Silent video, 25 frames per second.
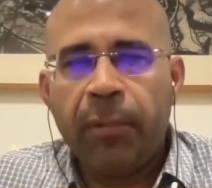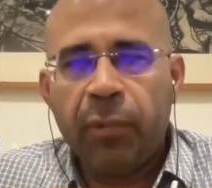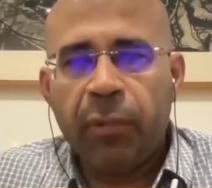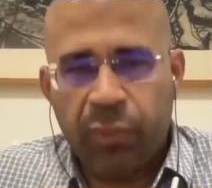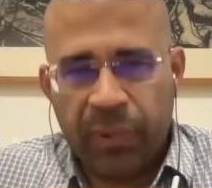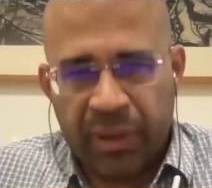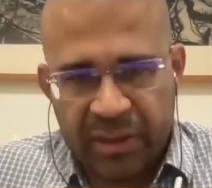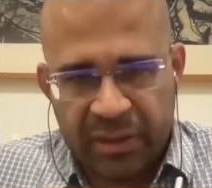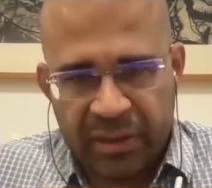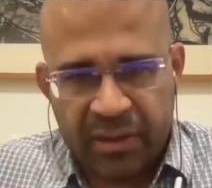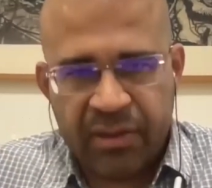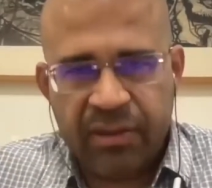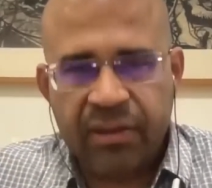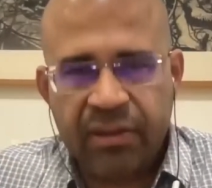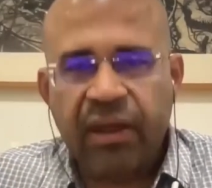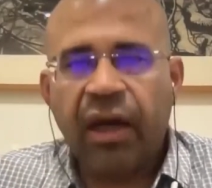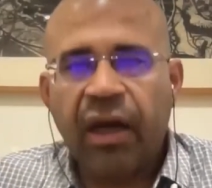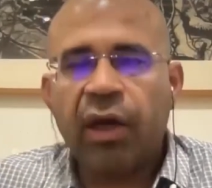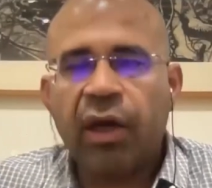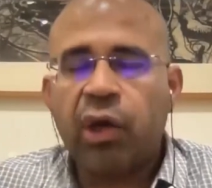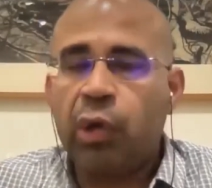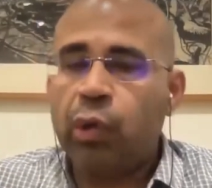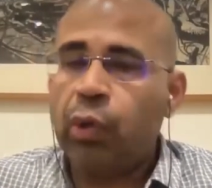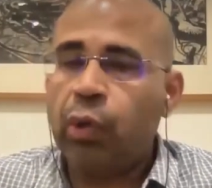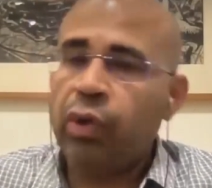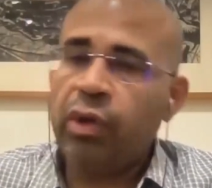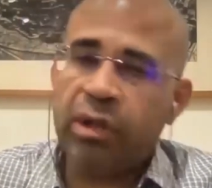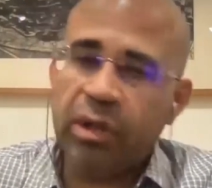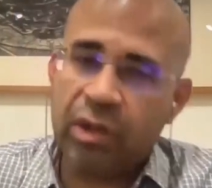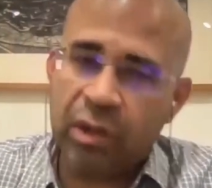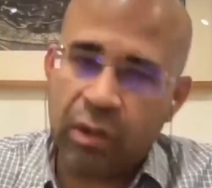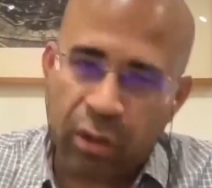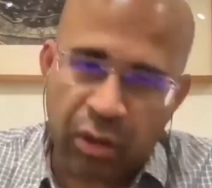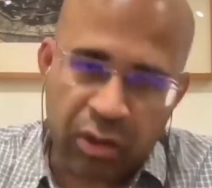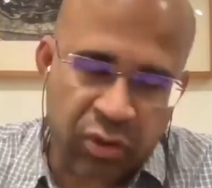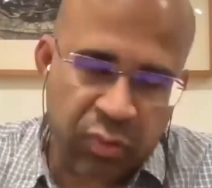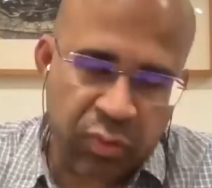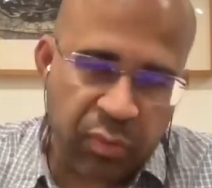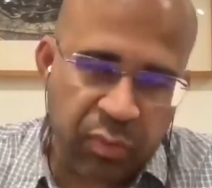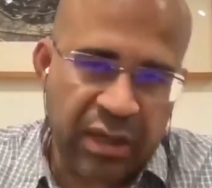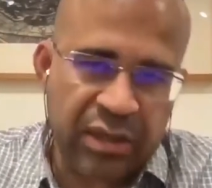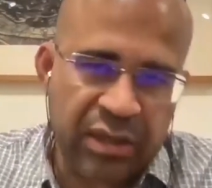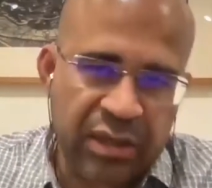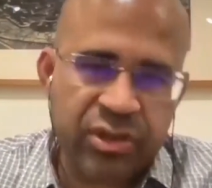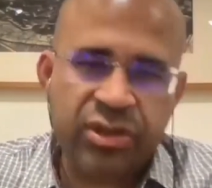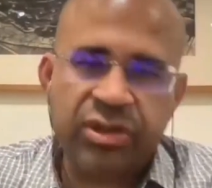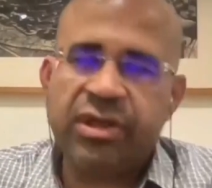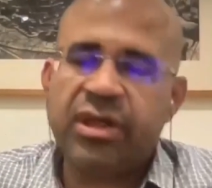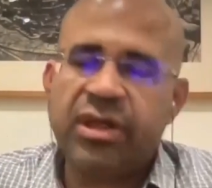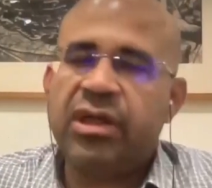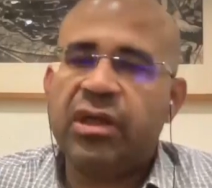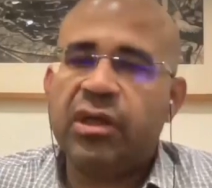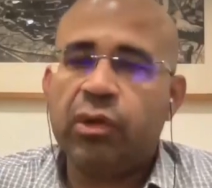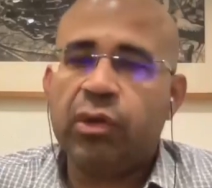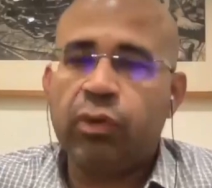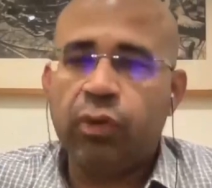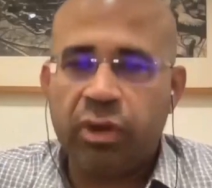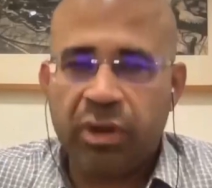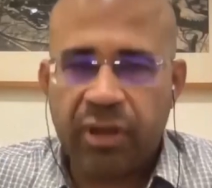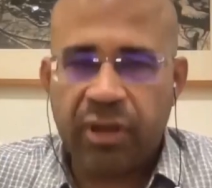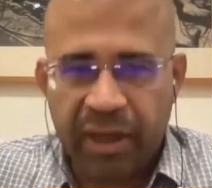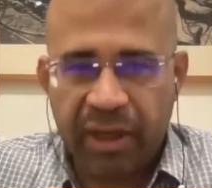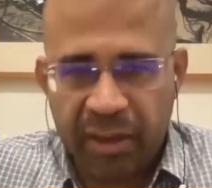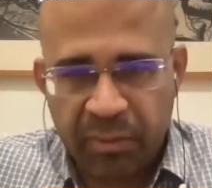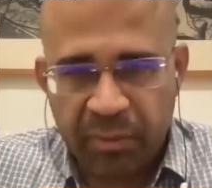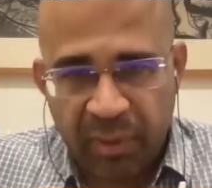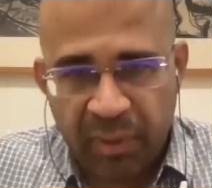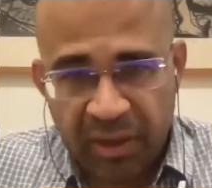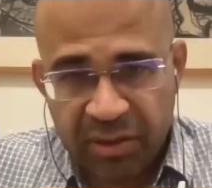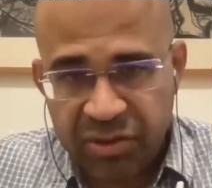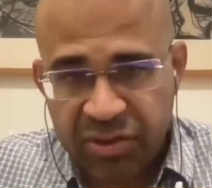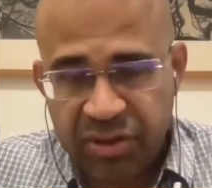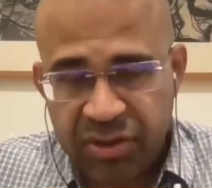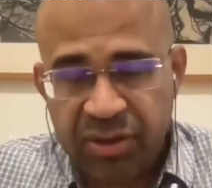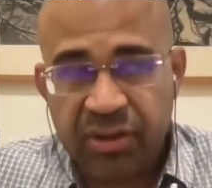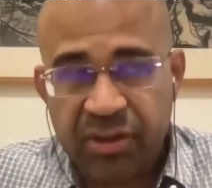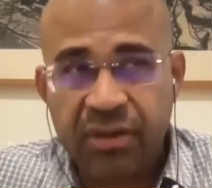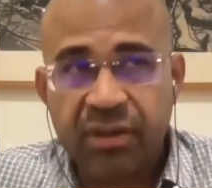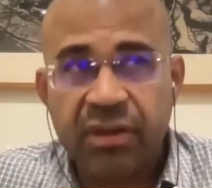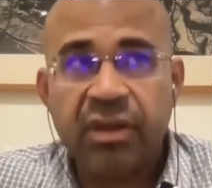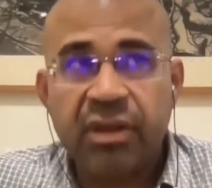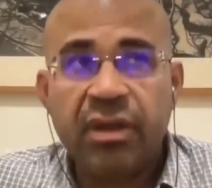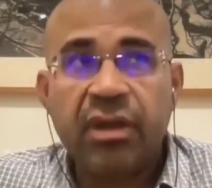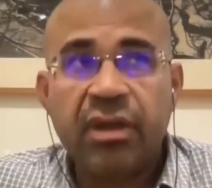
with a good gross margin and a good net margin.